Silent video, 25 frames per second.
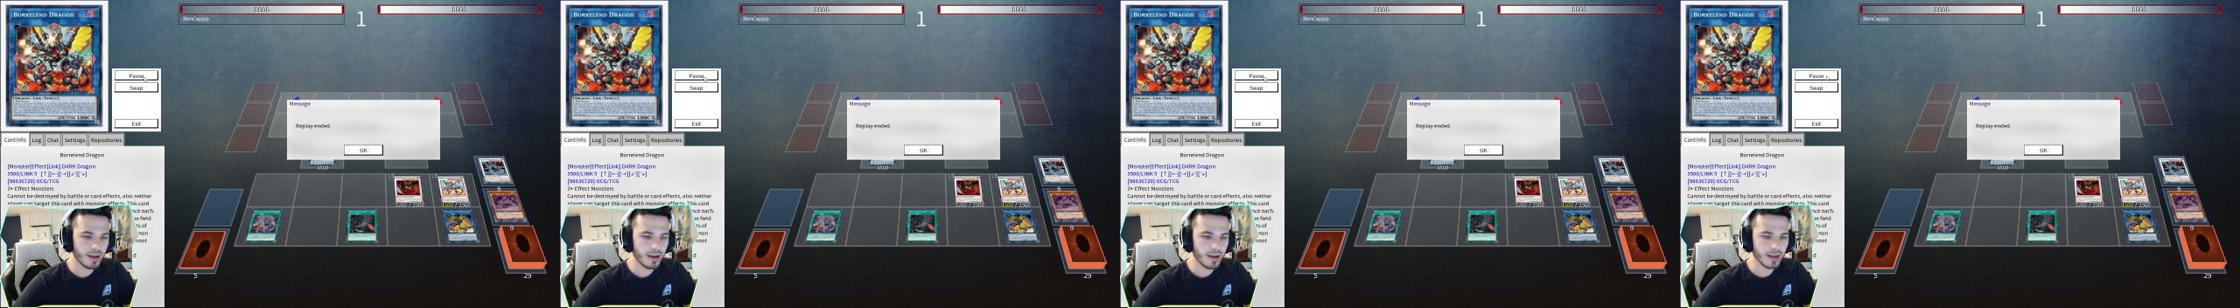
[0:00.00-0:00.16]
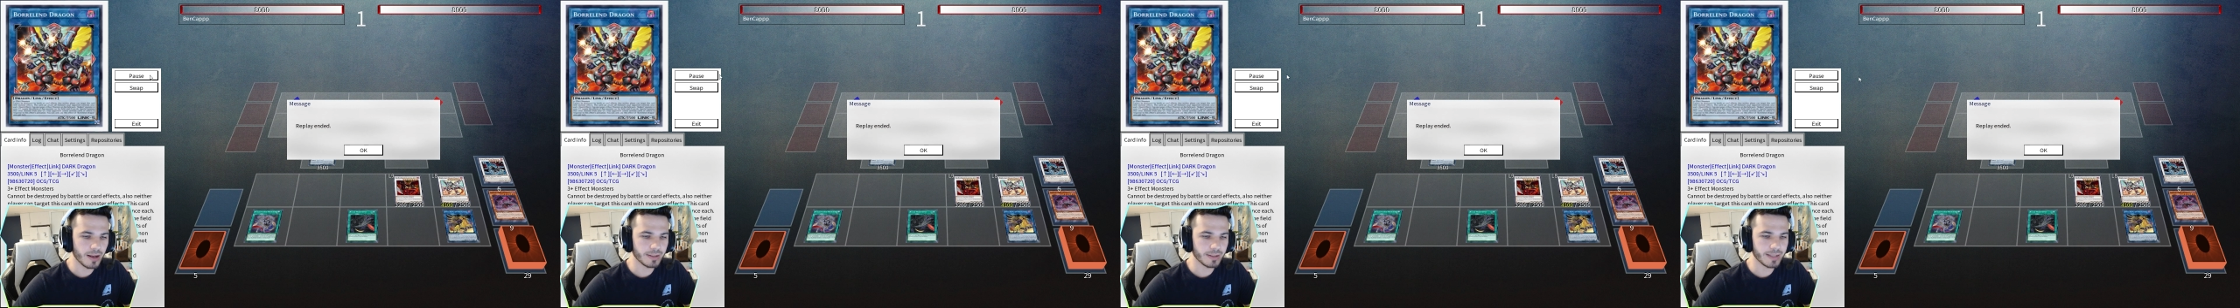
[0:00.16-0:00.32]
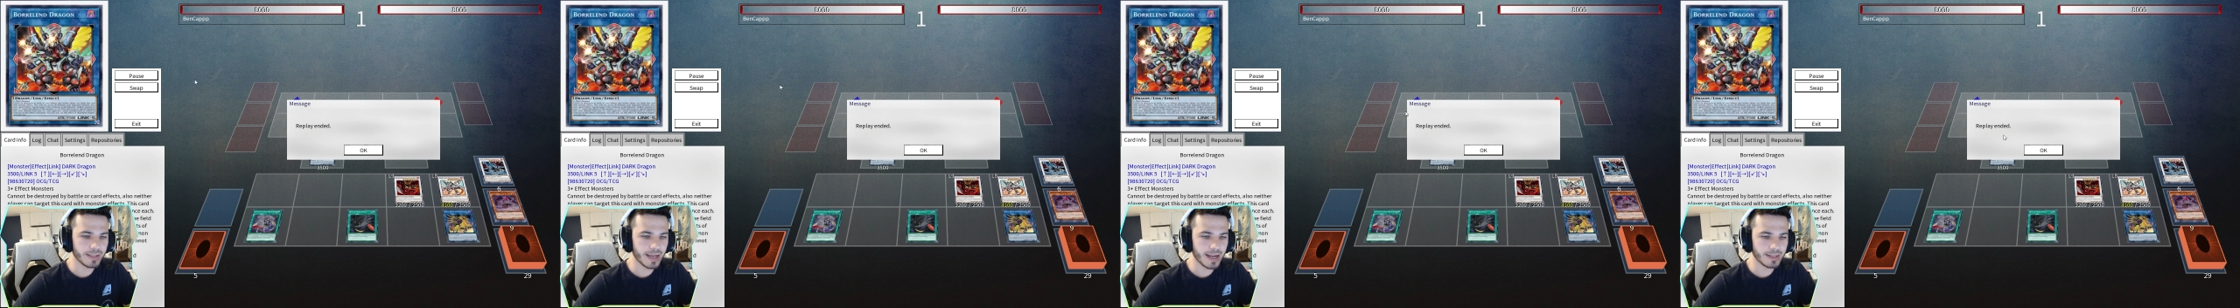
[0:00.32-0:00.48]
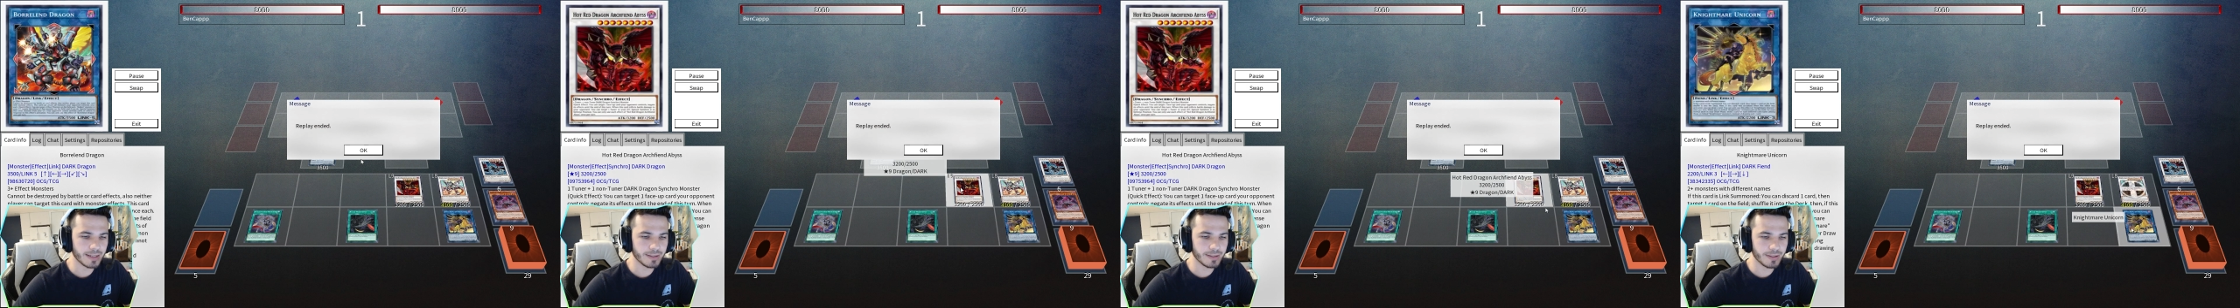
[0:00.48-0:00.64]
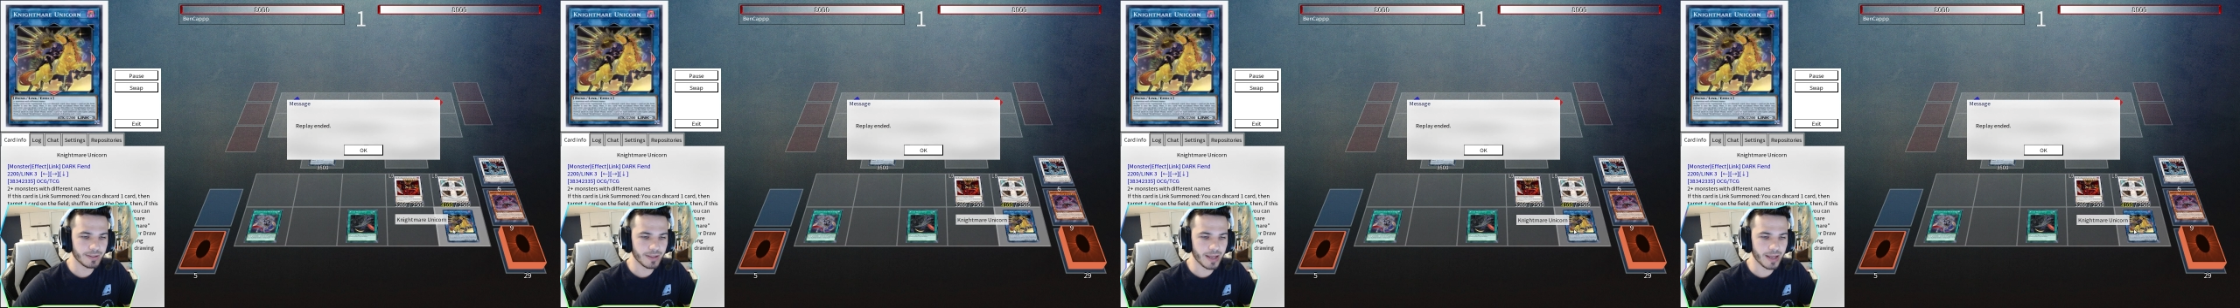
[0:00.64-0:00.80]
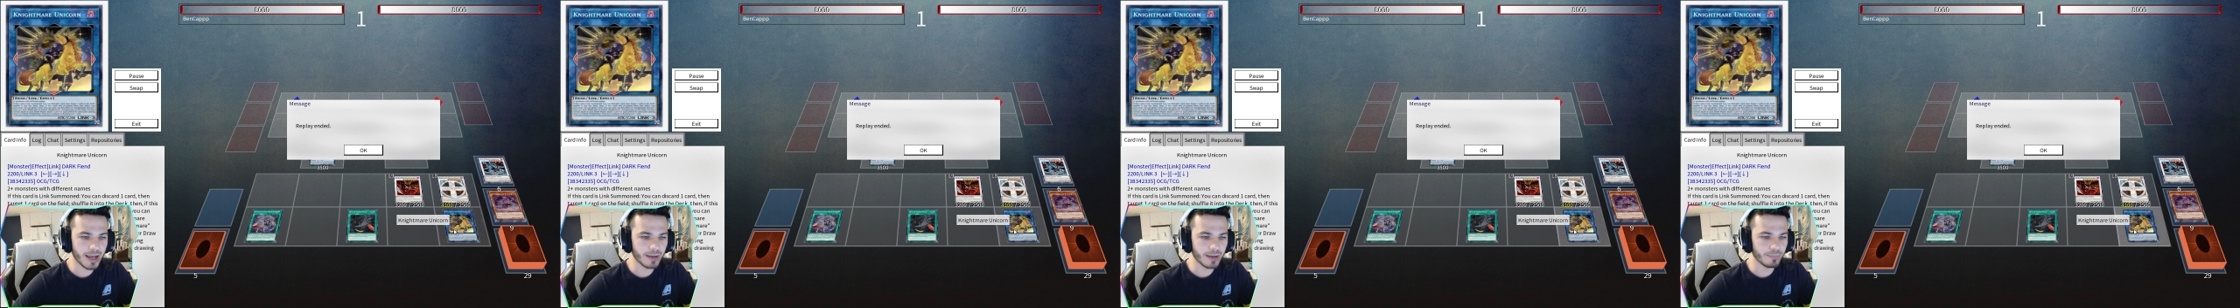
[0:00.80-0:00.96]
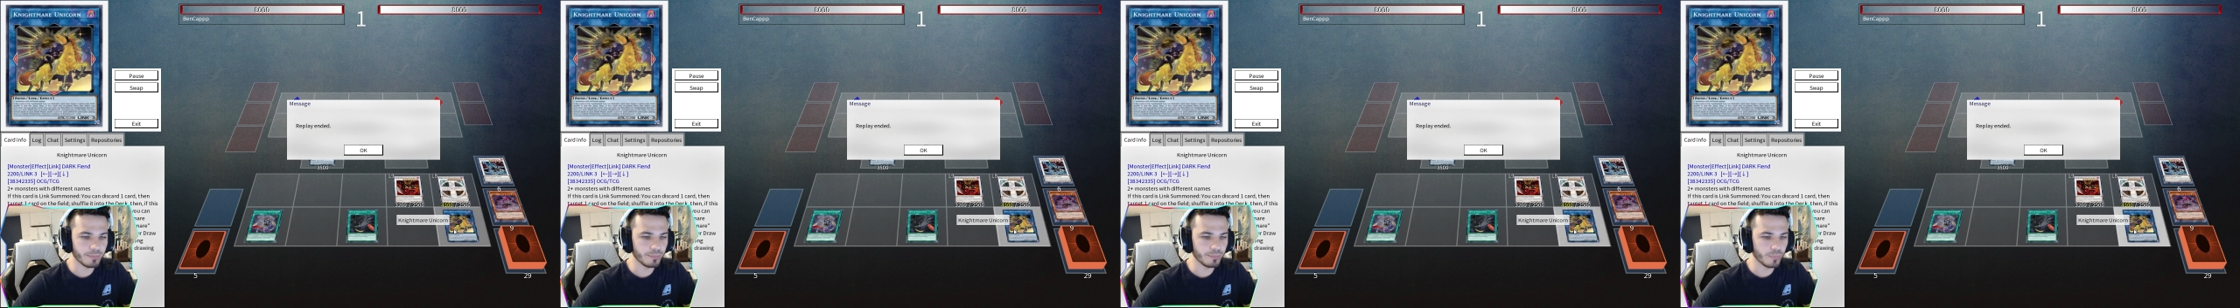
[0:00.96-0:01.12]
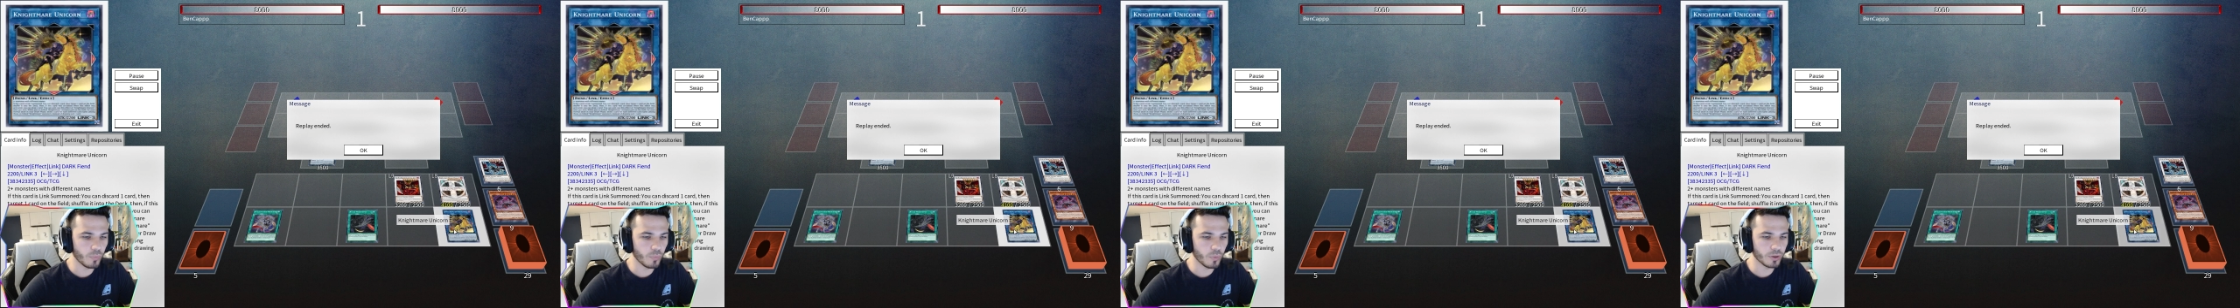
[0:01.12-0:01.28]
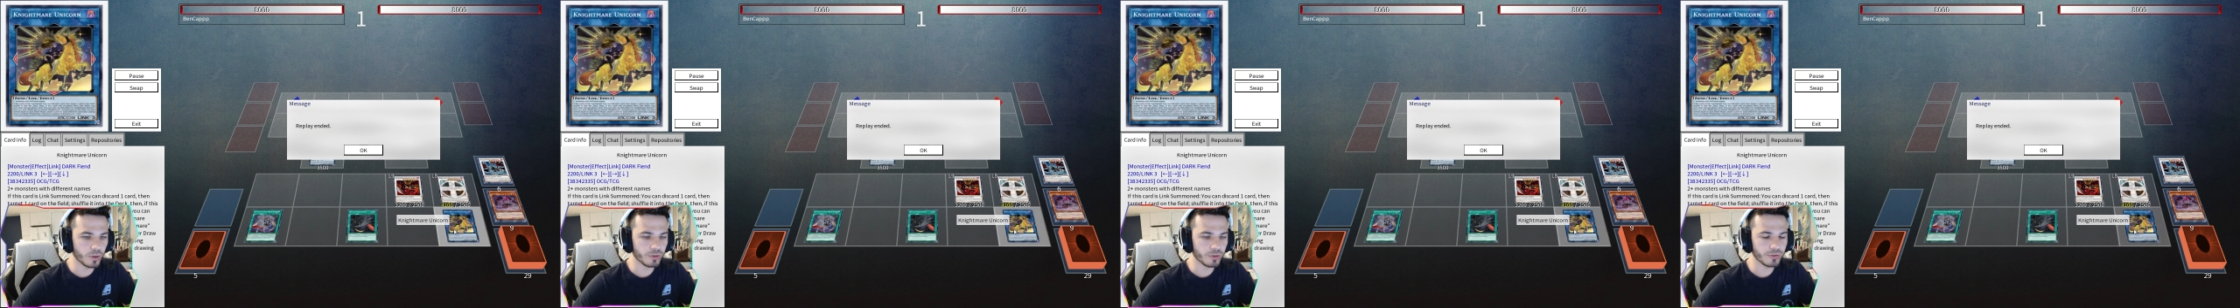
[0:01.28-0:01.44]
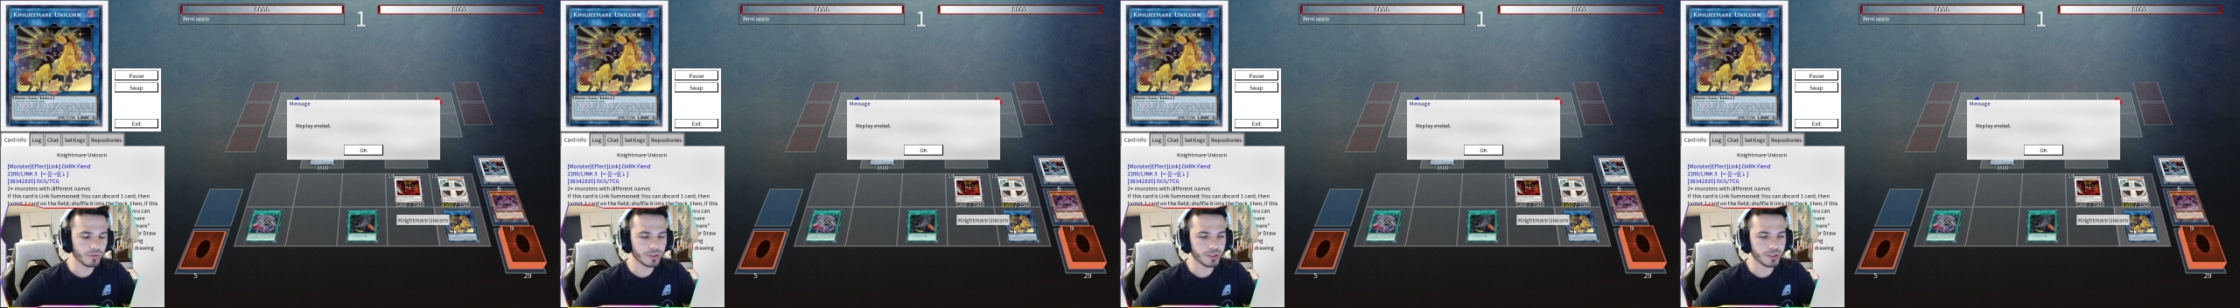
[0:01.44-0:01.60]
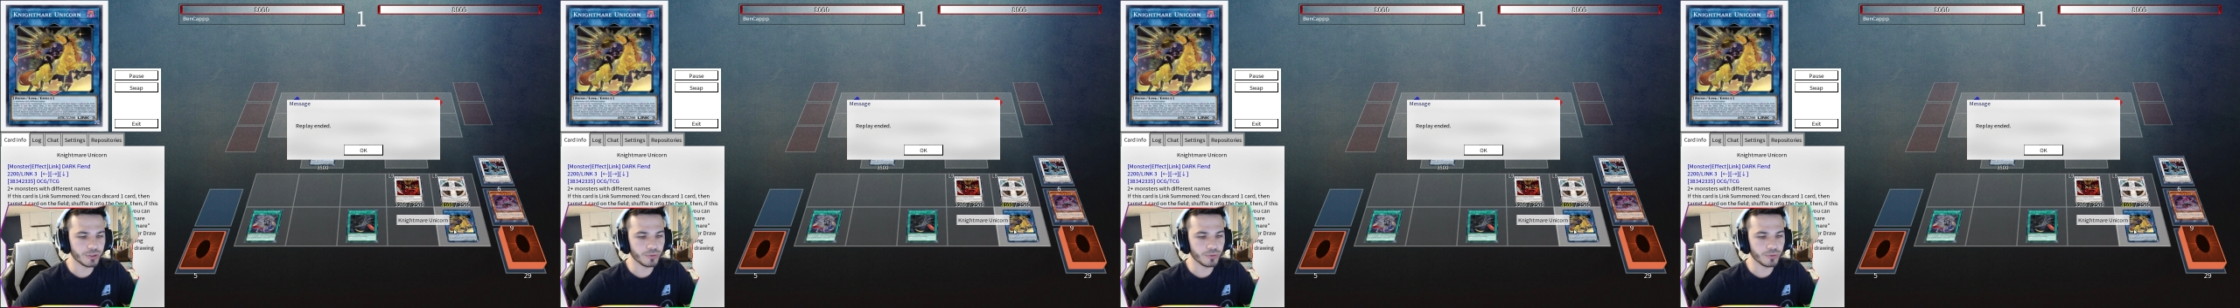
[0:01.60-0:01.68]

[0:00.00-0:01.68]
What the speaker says: attach that Wondrous